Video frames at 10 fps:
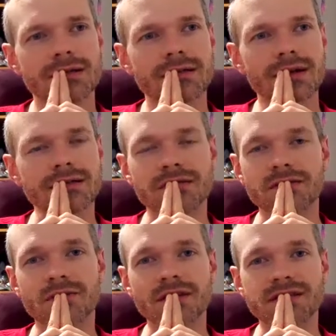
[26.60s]
That's
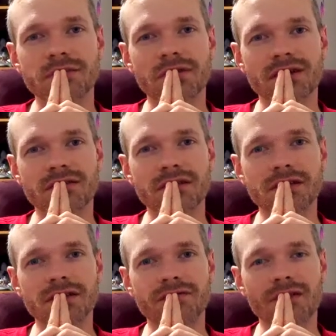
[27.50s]
only one example I could
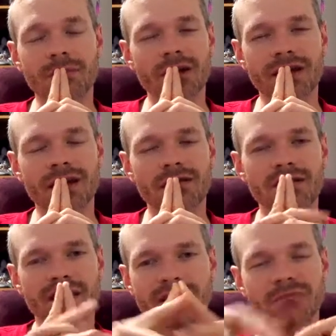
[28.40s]
think of. I'm not
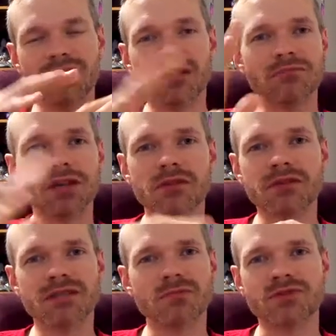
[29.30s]
counting like the
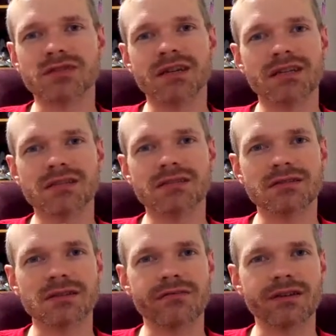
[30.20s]
BMWs, Mercedes,
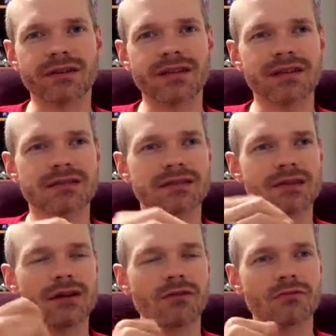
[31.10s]
and stuff like that. That's
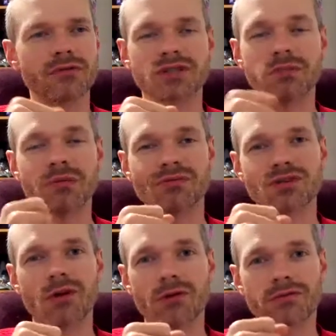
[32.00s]
all rich
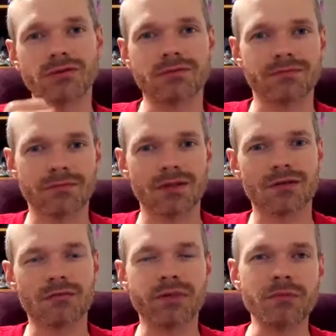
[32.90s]
people's cars,
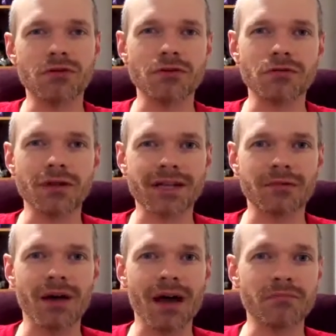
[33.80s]
or people who like
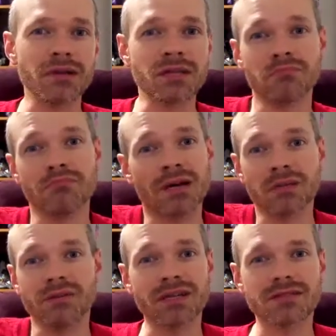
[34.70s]
to buy
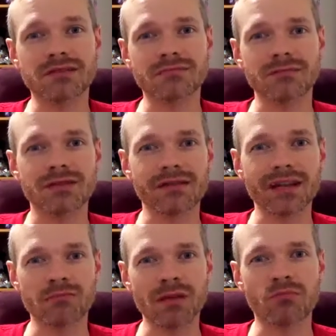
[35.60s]
money pits and
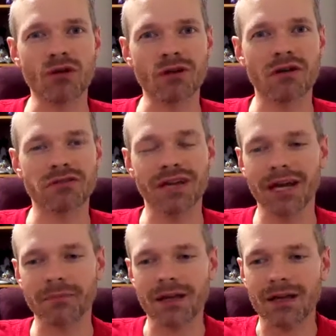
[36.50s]
like to be broke all the
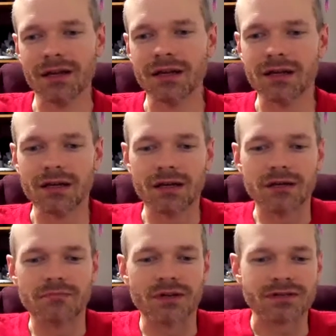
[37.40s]
time.
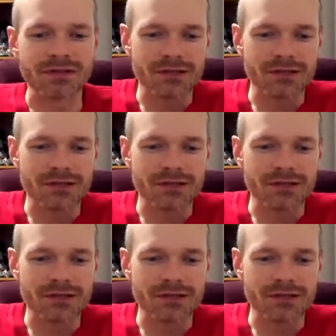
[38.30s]
But